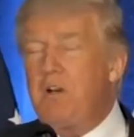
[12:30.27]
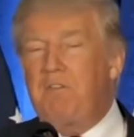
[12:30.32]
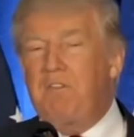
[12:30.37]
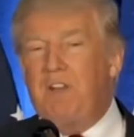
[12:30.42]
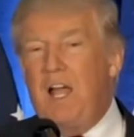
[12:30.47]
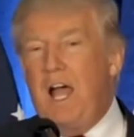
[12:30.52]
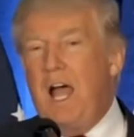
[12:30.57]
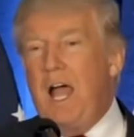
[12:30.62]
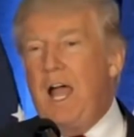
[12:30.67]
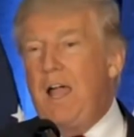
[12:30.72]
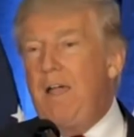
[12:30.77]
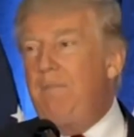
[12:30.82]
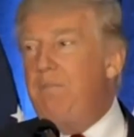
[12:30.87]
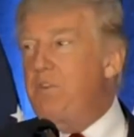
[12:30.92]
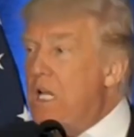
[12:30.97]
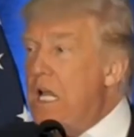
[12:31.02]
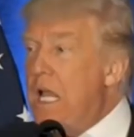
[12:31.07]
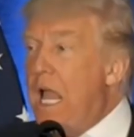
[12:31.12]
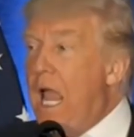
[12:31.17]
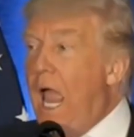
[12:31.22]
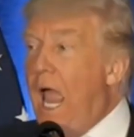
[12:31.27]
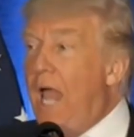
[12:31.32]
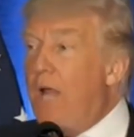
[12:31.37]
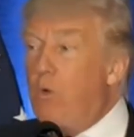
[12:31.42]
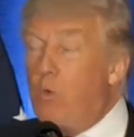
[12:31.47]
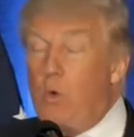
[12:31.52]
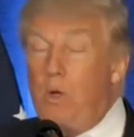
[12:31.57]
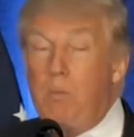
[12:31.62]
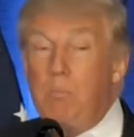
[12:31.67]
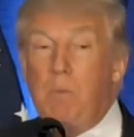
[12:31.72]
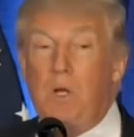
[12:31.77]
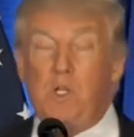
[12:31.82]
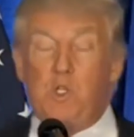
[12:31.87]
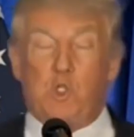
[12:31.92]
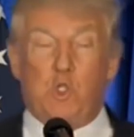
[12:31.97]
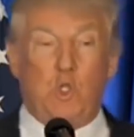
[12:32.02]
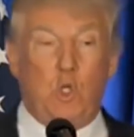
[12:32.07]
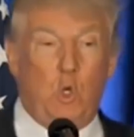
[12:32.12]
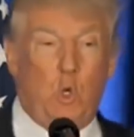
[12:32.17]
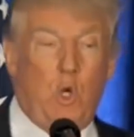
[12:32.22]
of lies, and we
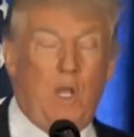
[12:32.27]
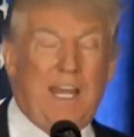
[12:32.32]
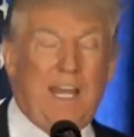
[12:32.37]
must do